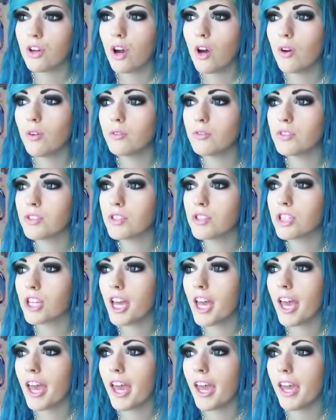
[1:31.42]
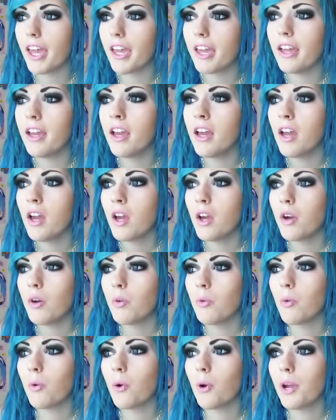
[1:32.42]
Don't say
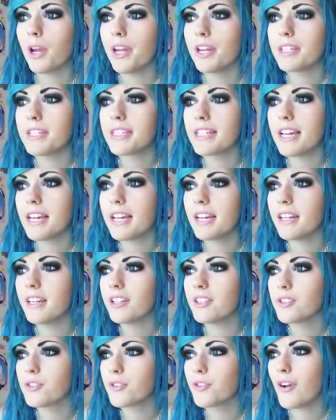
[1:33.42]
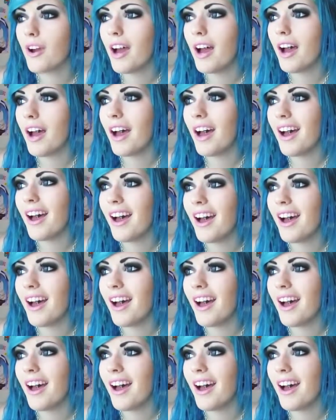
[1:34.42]
we didn't try.